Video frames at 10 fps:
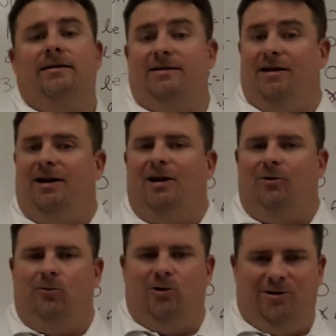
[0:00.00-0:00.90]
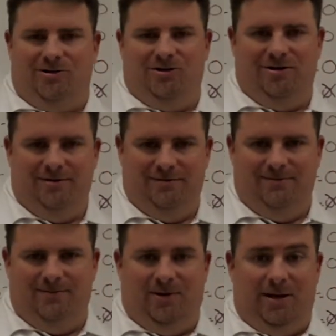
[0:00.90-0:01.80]
It's not how it works.
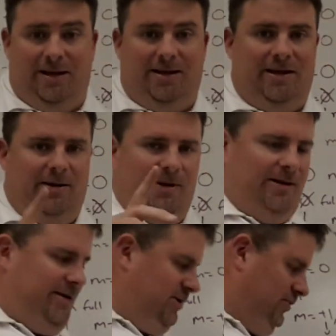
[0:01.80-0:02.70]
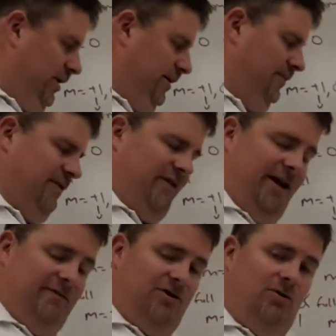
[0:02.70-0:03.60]
Okay, think about it this way. If I
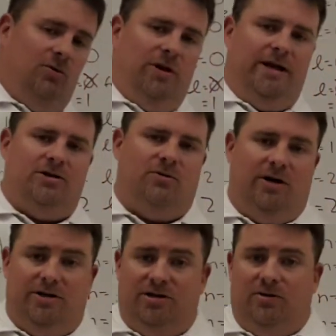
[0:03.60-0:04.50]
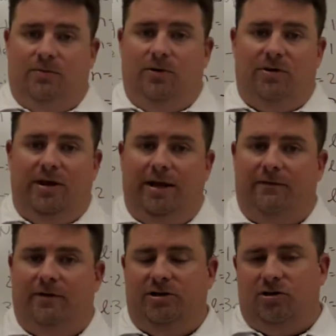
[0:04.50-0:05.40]
have 2 electrons, they're both
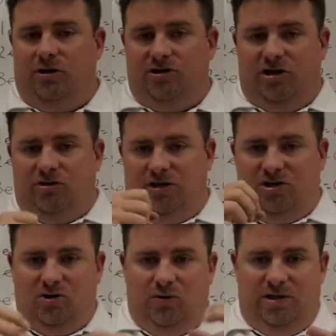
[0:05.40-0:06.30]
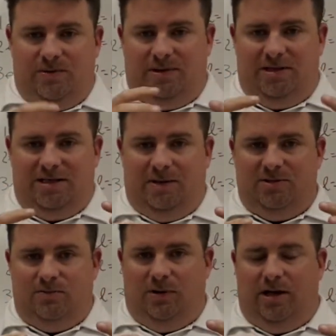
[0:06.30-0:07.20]
negatively charged, I try to squeeze them in the same
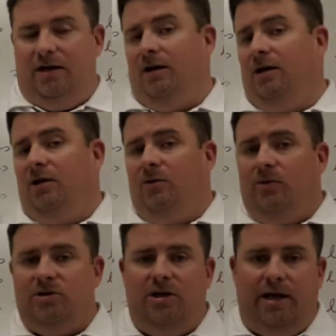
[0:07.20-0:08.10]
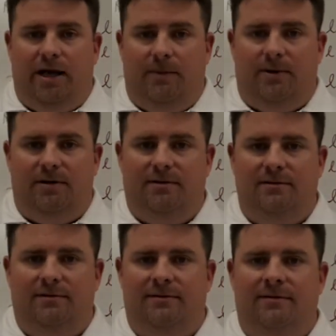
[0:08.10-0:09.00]
spot, what's going to happen?
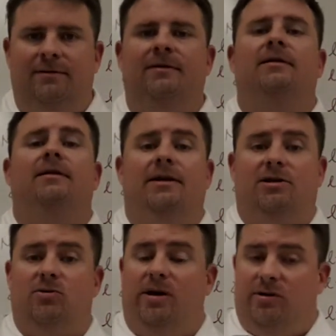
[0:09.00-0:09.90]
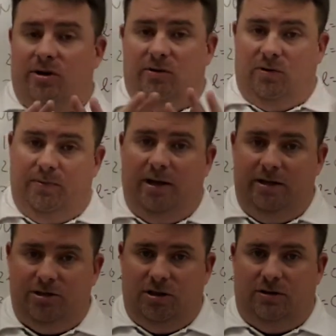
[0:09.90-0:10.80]
That's right, they're going to repel
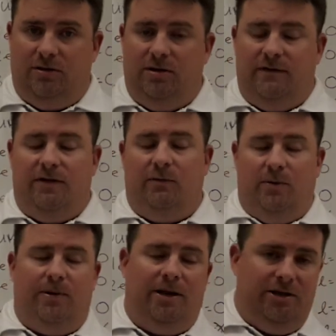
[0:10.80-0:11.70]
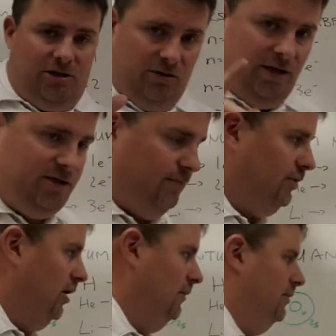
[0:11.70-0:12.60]
each other. And if they repel each other, that's a
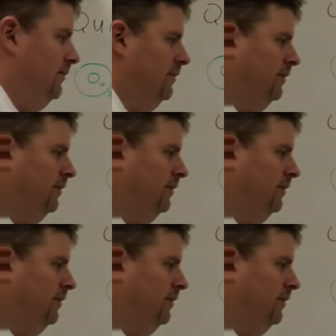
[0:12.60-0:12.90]
problem.